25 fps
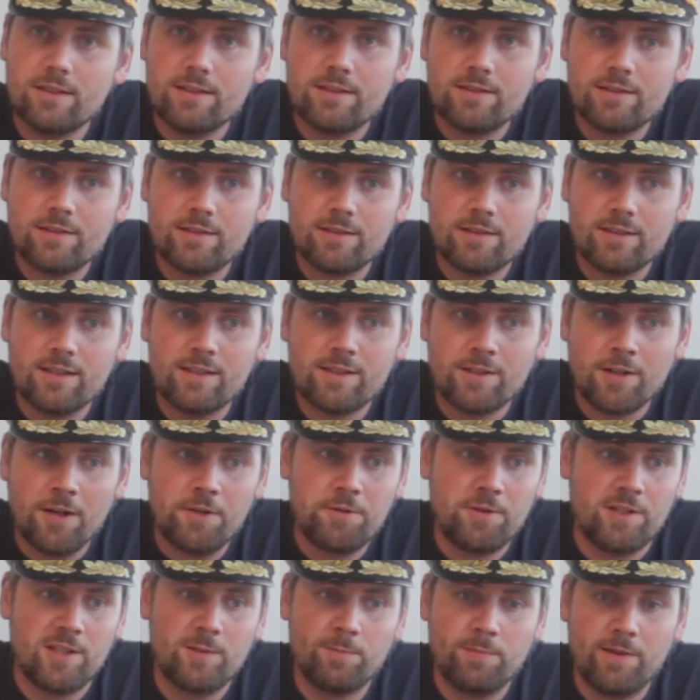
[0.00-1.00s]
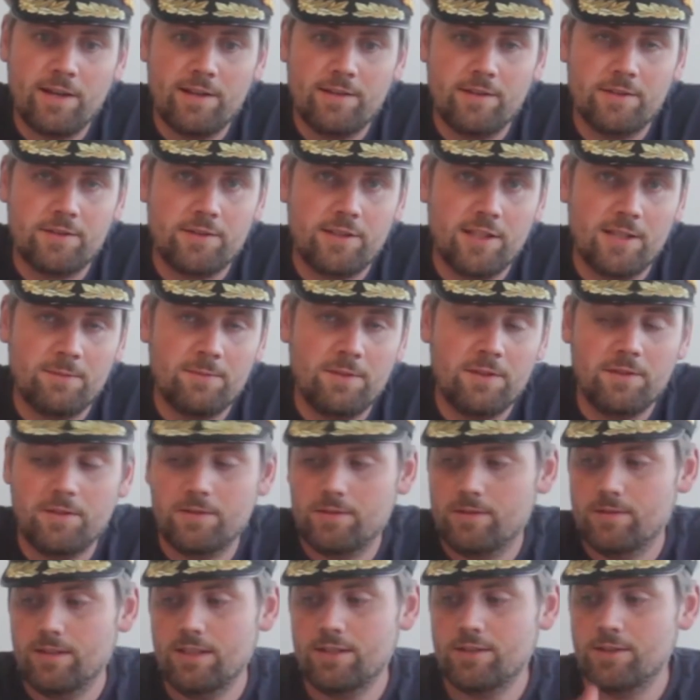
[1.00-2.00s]
it's hard to explain this game,
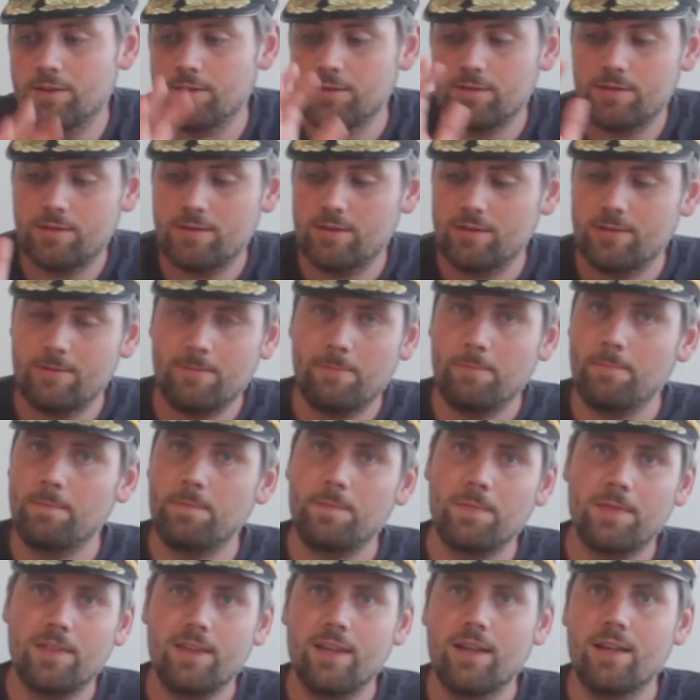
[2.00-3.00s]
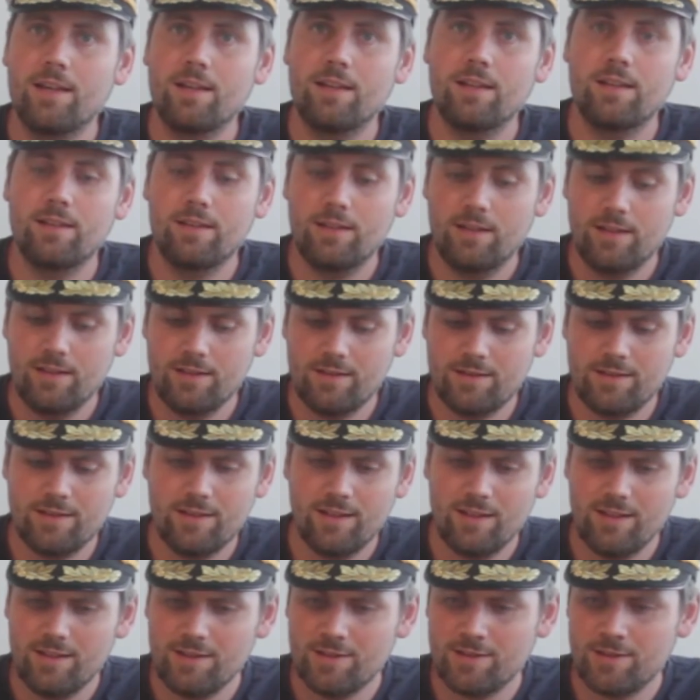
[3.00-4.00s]
because it's just
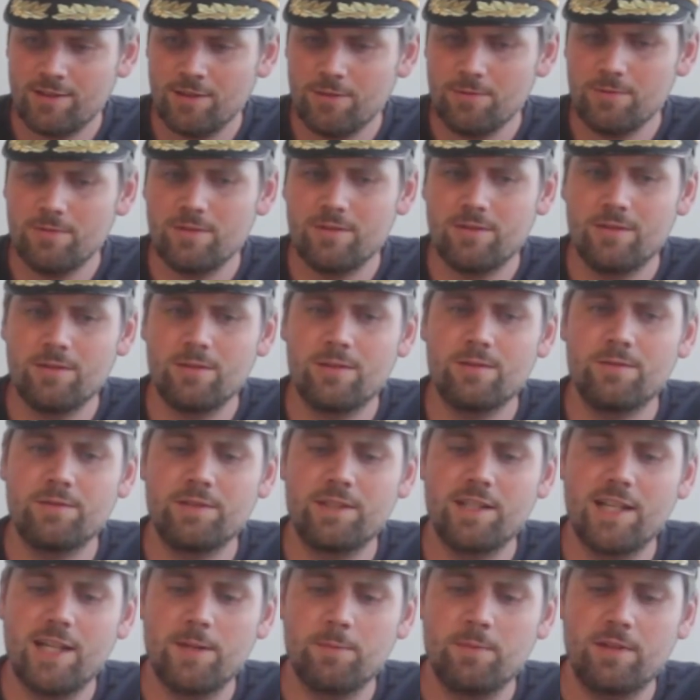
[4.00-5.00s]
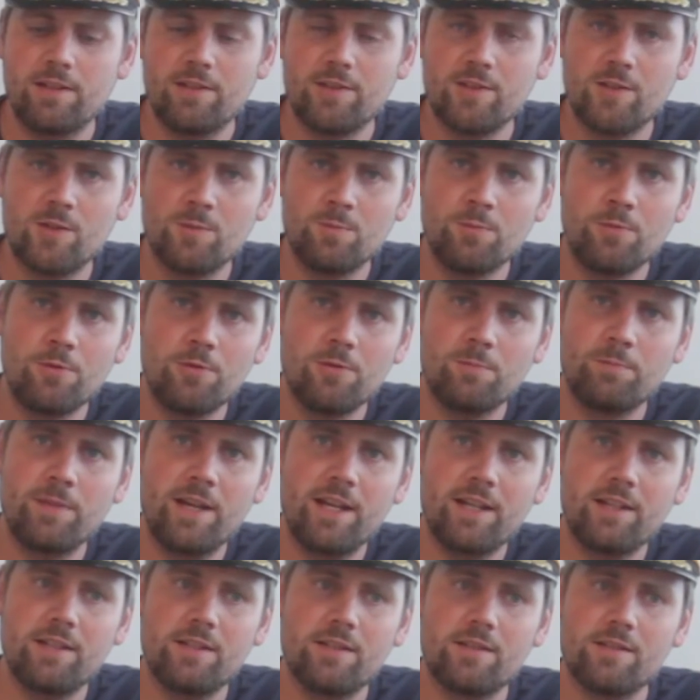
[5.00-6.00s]
it's so good of a game in a small
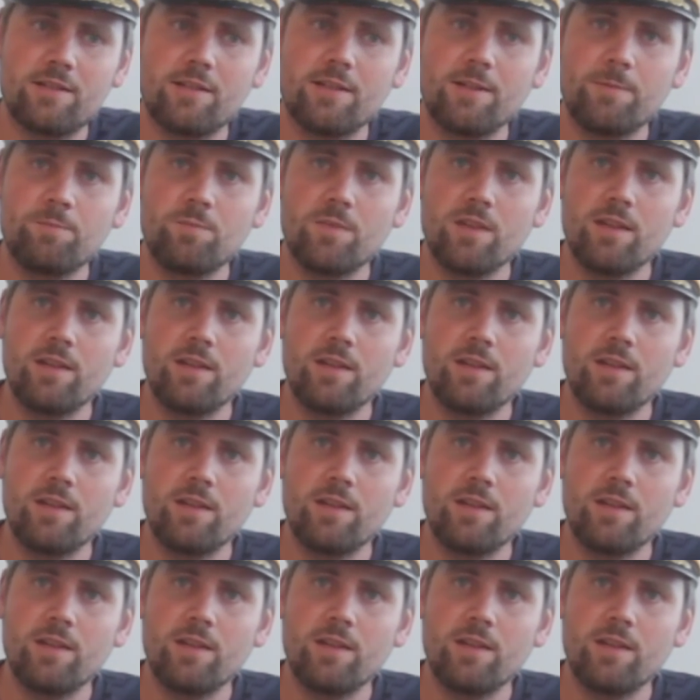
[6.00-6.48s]
package.